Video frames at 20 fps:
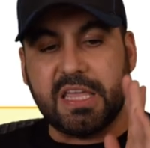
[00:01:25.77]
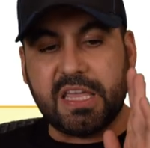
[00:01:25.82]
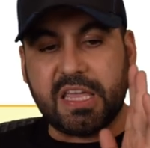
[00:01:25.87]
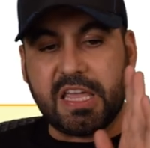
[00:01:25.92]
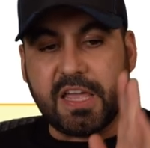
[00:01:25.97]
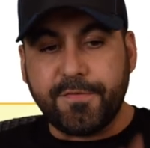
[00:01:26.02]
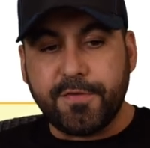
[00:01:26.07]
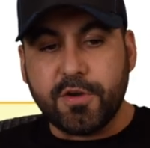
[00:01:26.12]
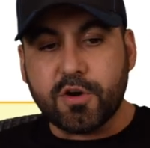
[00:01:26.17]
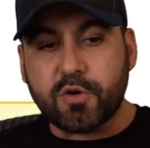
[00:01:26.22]

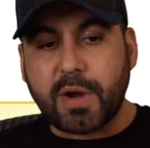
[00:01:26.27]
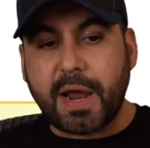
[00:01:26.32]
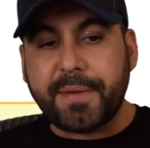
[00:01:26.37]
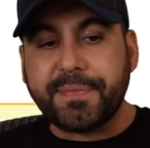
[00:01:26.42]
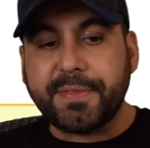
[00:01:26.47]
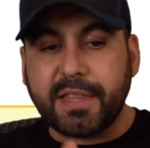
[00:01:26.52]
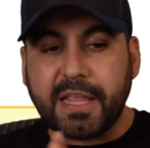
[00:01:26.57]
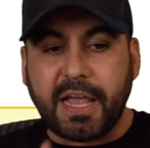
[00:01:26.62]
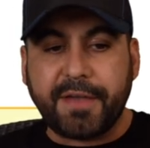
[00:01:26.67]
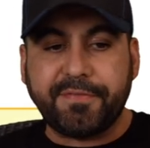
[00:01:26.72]
If you grab
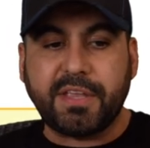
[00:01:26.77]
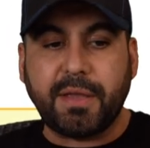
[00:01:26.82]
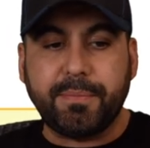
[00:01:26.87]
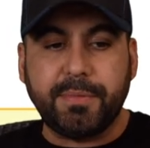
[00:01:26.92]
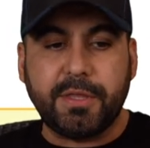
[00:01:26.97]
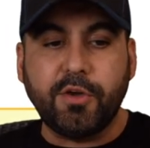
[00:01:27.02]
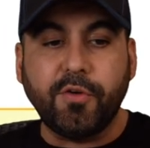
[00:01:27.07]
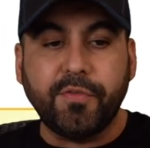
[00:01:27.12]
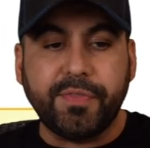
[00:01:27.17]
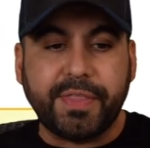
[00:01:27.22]
the lifetime
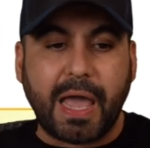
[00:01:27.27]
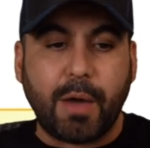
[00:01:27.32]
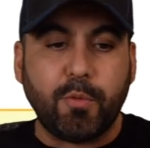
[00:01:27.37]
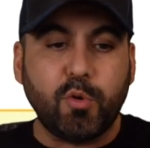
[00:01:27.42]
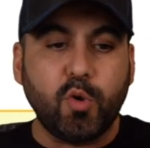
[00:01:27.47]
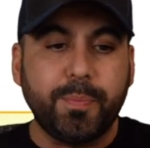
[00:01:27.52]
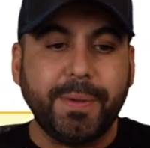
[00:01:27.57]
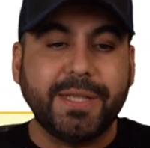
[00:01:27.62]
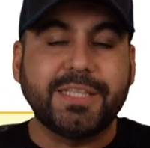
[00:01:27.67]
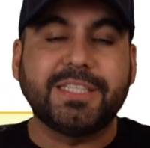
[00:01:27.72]
deal, that
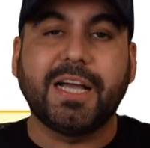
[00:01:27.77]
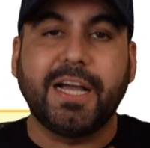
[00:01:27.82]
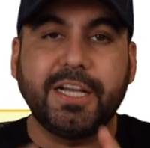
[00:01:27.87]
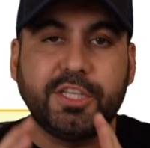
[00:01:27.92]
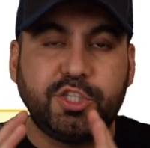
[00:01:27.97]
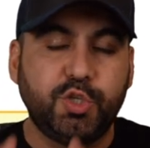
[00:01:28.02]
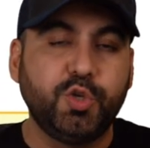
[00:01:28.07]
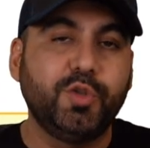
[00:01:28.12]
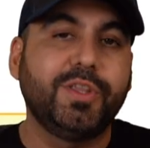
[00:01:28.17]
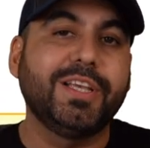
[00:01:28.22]
will be
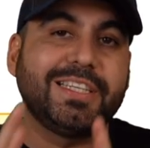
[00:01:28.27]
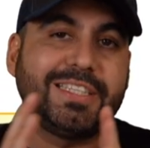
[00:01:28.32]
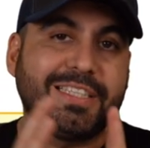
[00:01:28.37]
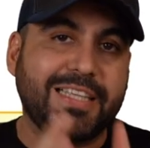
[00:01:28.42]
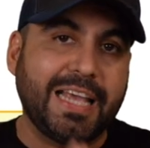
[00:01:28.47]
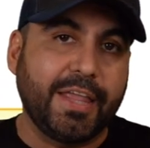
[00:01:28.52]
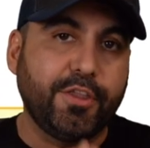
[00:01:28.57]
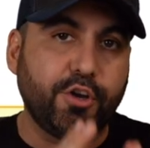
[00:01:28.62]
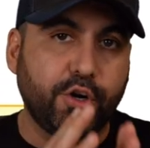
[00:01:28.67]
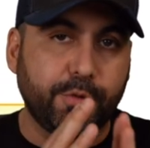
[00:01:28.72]
tied to the
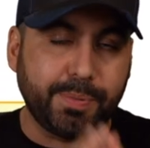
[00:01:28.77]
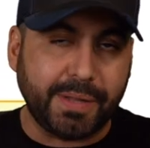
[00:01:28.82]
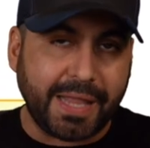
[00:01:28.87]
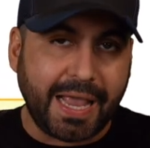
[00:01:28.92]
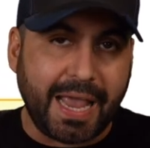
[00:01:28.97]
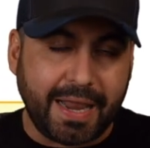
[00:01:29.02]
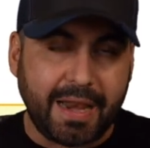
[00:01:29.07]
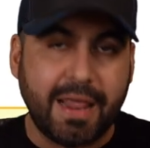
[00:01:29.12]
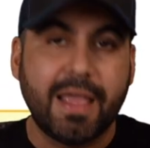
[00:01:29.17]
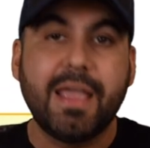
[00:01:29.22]
standard
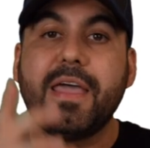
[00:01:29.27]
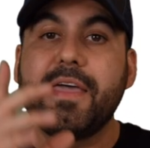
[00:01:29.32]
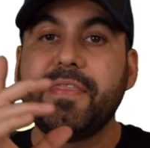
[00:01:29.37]
plan.